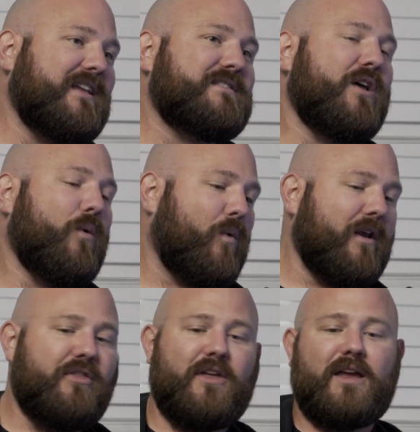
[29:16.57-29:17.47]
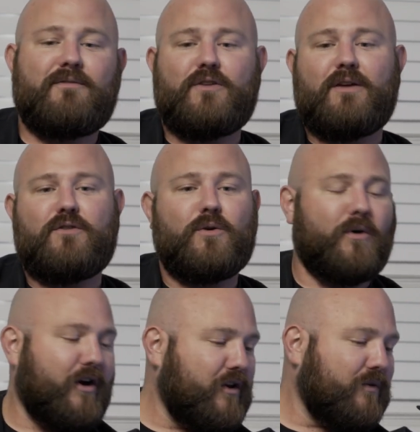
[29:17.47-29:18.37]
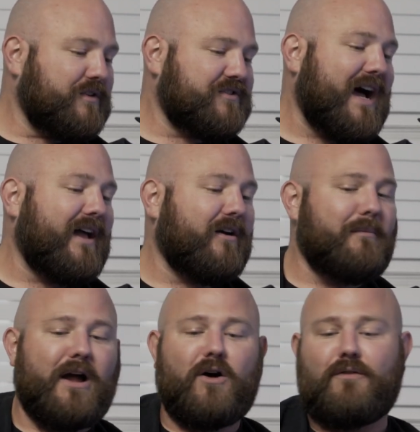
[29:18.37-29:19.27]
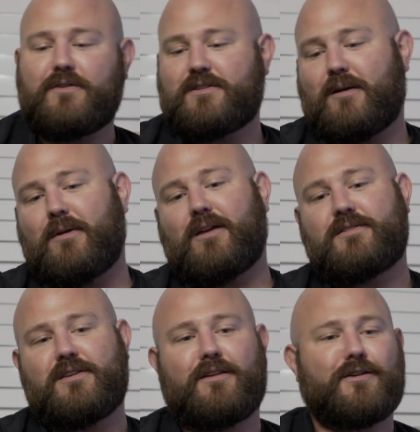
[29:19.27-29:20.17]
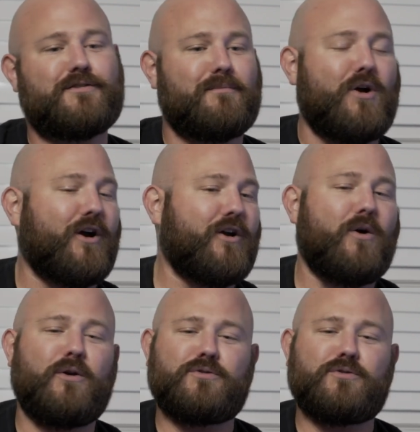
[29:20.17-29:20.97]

It's one thing if you were a new designer in my office sitting next to Mark Cohen,